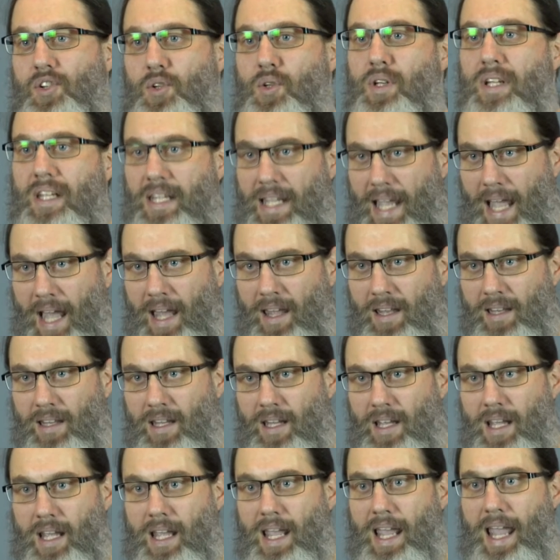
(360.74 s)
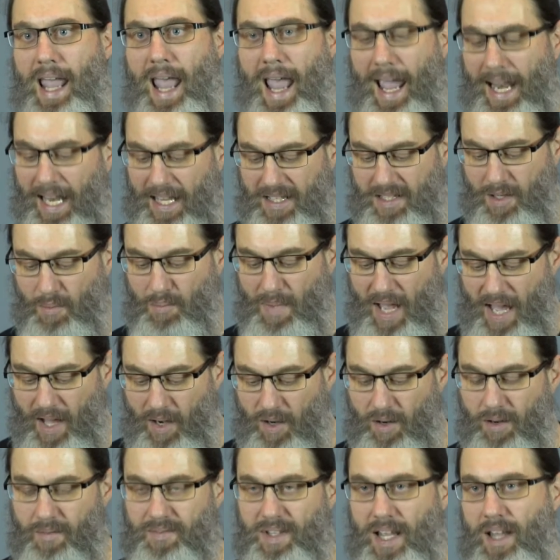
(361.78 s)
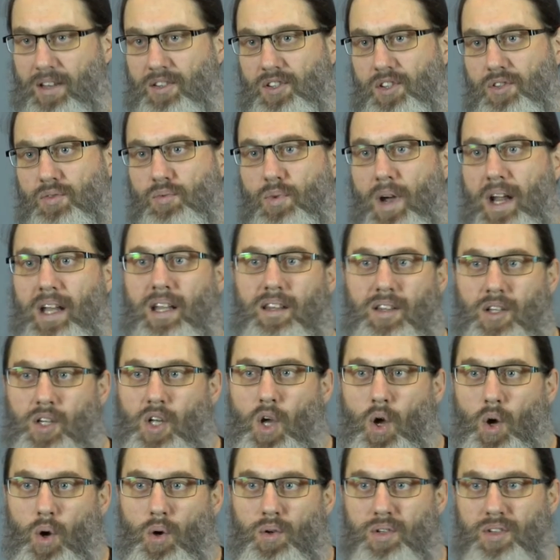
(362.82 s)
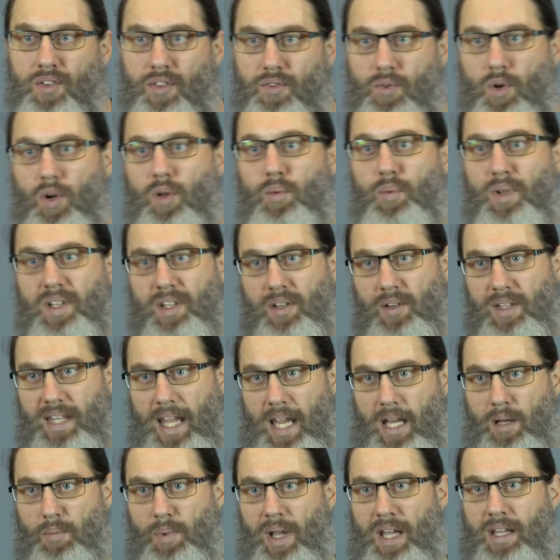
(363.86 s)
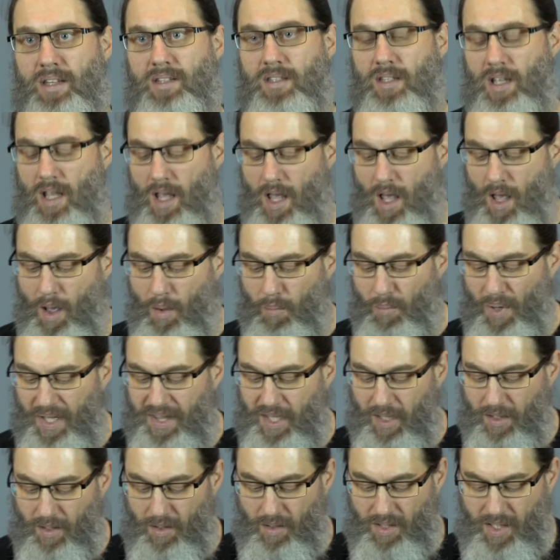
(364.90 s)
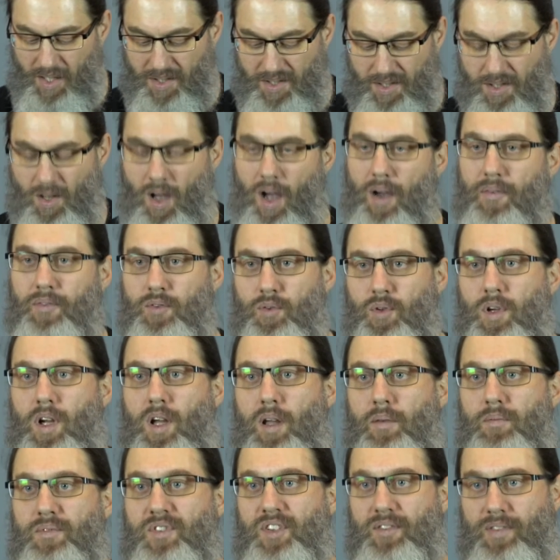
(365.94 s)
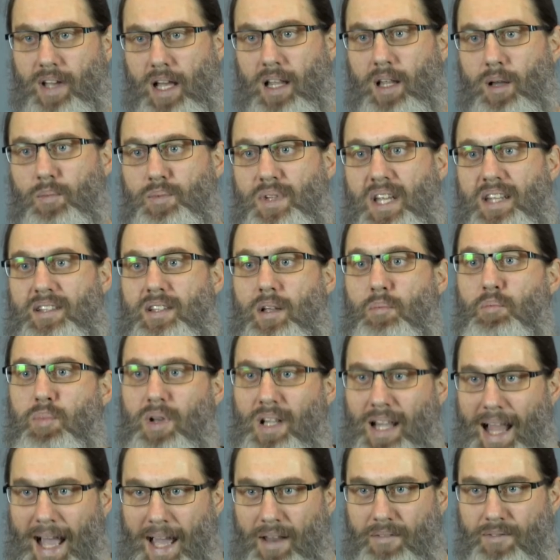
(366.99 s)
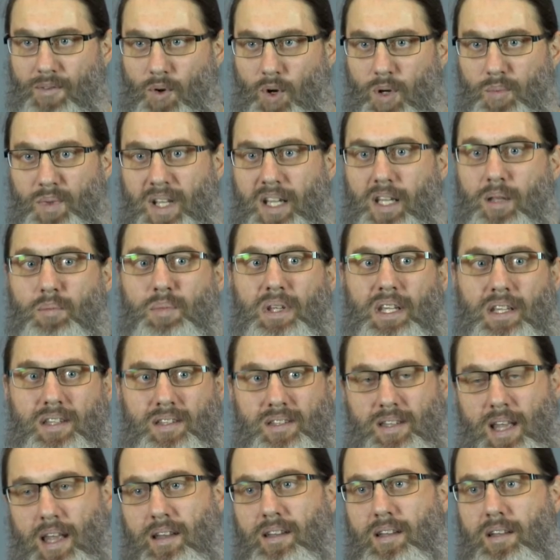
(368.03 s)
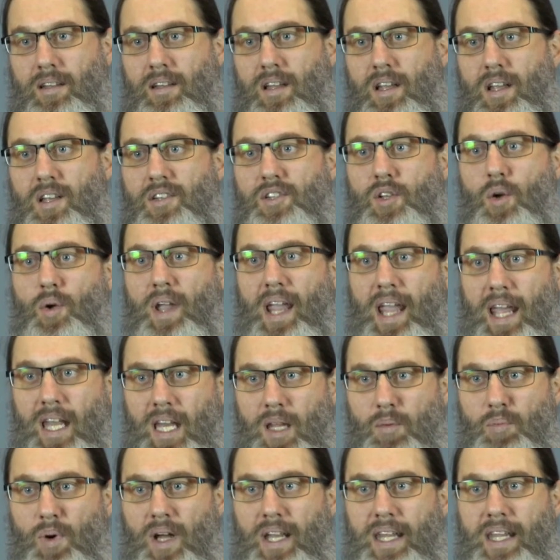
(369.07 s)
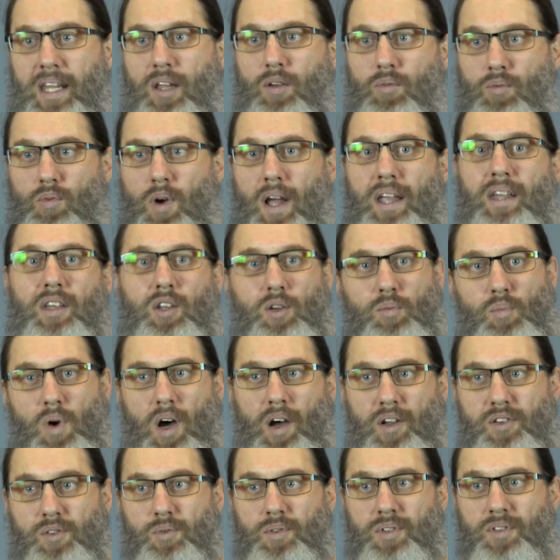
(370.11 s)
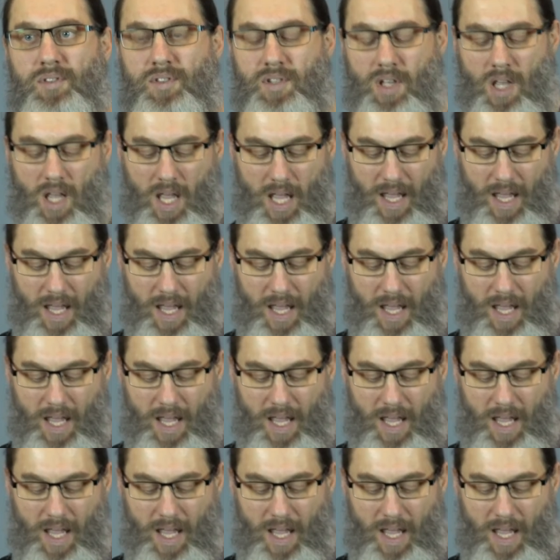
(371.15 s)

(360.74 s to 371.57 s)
you can get. And it's a matter of then just writing the code to throw them into the database. But the software I've developed is a platform that can be extended. So anybody could write new modules.